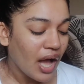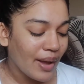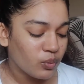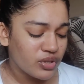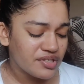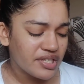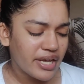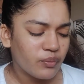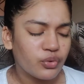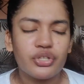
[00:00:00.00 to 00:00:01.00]
I wouldn't say
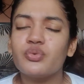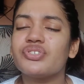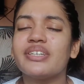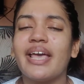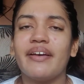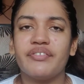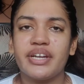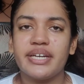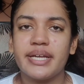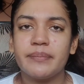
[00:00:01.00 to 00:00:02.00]
I would use it
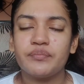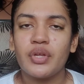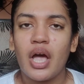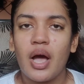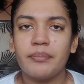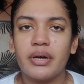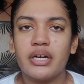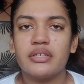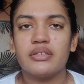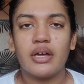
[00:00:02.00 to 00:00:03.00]
every time,
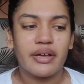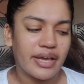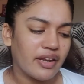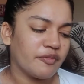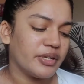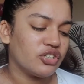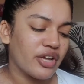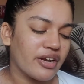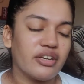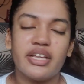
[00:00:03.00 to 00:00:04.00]
but again, I've been
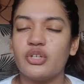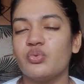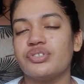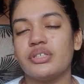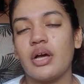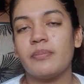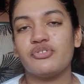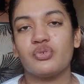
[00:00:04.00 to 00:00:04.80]
trying to like use it up.